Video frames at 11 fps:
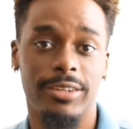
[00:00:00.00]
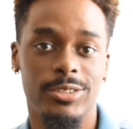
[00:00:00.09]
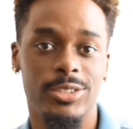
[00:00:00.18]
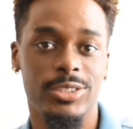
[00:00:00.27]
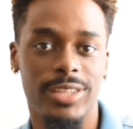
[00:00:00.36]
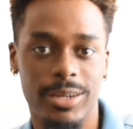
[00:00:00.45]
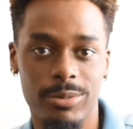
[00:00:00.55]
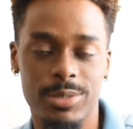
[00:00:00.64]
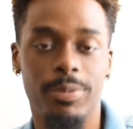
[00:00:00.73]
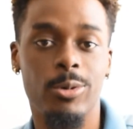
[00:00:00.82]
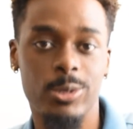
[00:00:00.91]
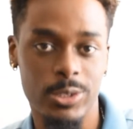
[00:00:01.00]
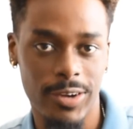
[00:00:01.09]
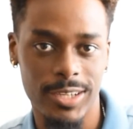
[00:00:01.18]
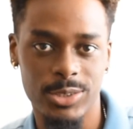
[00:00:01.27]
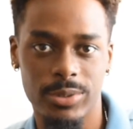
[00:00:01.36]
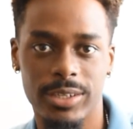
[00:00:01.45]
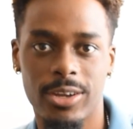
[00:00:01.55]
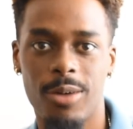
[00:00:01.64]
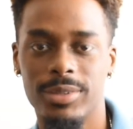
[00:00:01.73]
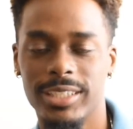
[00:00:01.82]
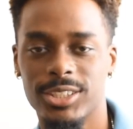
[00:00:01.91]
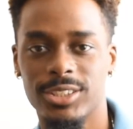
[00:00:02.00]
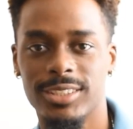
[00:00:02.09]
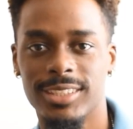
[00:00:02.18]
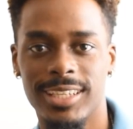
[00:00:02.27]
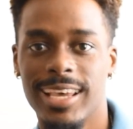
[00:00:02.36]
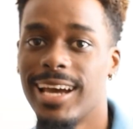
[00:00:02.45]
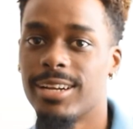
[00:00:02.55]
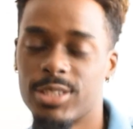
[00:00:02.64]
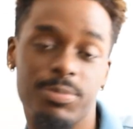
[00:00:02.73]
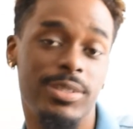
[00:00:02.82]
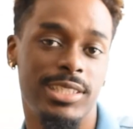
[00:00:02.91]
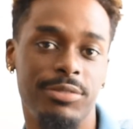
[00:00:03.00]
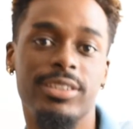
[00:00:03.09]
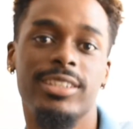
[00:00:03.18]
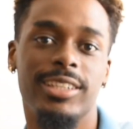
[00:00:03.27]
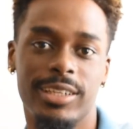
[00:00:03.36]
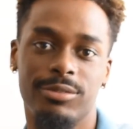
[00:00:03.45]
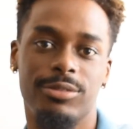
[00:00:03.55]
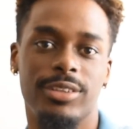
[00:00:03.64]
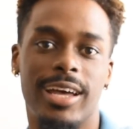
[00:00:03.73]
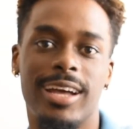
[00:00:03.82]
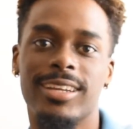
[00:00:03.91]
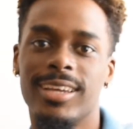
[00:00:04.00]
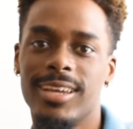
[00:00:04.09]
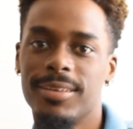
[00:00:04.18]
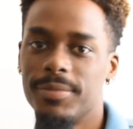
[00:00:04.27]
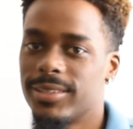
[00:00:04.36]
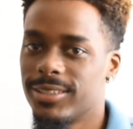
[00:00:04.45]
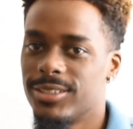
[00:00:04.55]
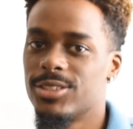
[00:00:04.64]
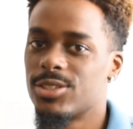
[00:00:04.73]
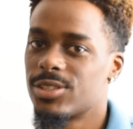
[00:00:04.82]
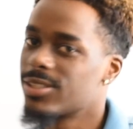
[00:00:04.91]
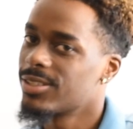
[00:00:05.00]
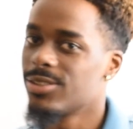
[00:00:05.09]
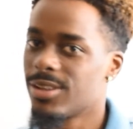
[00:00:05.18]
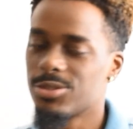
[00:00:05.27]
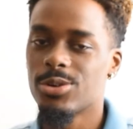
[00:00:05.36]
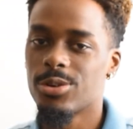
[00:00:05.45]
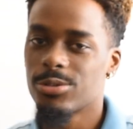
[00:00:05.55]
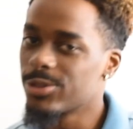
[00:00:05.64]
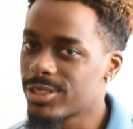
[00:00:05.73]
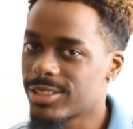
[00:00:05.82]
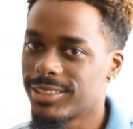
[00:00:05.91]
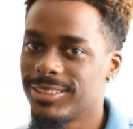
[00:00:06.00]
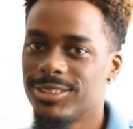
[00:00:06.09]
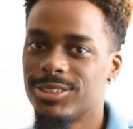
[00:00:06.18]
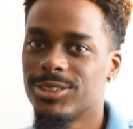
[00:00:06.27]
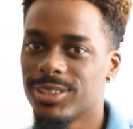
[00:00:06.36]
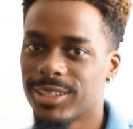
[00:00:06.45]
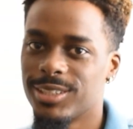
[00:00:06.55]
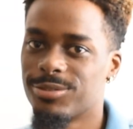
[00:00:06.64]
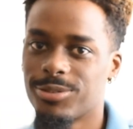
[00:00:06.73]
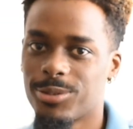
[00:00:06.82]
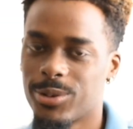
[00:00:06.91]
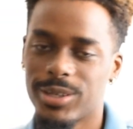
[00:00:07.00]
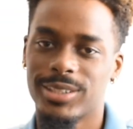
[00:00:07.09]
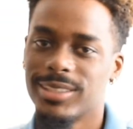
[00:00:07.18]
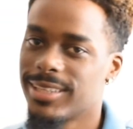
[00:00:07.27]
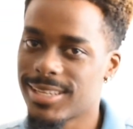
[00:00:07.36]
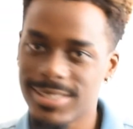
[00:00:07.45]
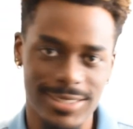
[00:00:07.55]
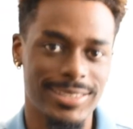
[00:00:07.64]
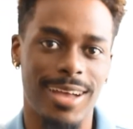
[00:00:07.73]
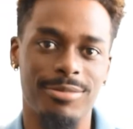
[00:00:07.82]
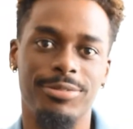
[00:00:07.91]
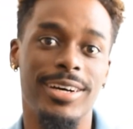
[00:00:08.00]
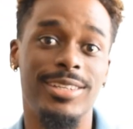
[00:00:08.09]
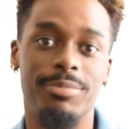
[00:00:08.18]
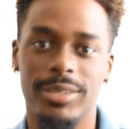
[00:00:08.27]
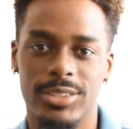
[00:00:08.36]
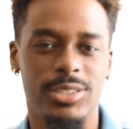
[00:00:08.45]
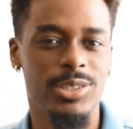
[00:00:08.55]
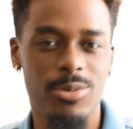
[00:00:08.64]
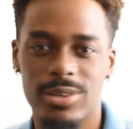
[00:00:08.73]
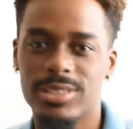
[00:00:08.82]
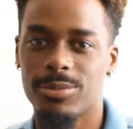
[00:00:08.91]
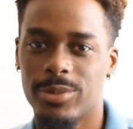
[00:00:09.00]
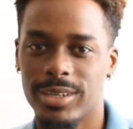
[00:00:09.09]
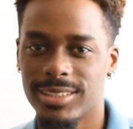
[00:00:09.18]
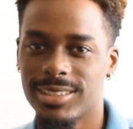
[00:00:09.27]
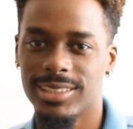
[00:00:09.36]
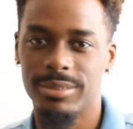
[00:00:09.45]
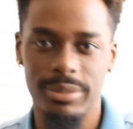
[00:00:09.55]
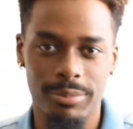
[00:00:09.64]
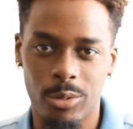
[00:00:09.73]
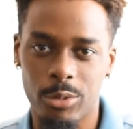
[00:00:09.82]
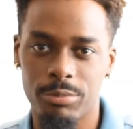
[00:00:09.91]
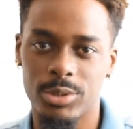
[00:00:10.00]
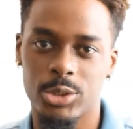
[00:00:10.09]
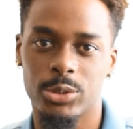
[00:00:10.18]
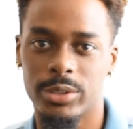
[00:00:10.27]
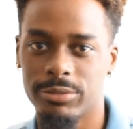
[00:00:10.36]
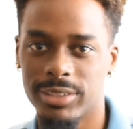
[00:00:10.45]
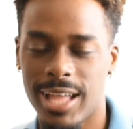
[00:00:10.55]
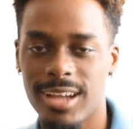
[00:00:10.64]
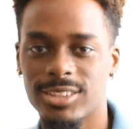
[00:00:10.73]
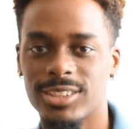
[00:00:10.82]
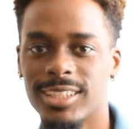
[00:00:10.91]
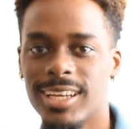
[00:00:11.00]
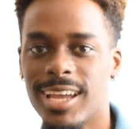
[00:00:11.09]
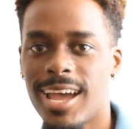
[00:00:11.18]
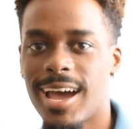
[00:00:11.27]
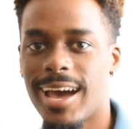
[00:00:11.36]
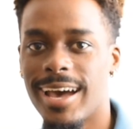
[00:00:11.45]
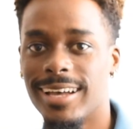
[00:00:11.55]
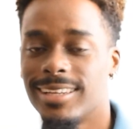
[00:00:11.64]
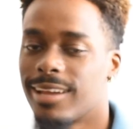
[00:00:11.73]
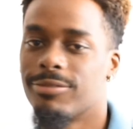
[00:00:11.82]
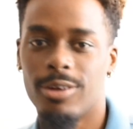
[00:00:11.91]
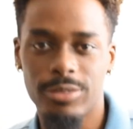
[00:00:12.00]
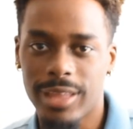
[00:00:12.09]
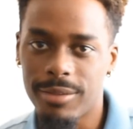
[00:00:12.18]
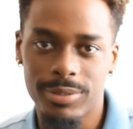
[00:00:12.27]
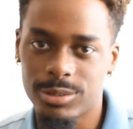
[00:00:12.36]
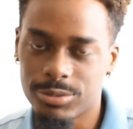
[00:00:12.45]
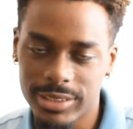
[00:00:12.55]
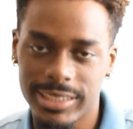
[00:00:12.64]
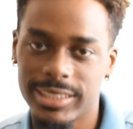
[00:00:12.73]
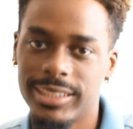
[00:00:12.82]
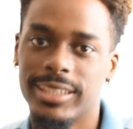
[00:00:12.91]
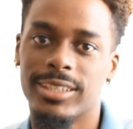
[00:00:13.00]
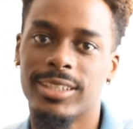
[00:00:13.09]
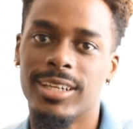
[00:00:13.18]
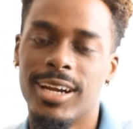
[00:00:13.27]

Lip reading: I understood that it was a postgraduate accommodation. And I was specifically looking for that because as you go through your studies, you're looking for, yes, still to have fun, but you still want somewhere that's a little bit more mature and relaxed. And I found that perfectly key here.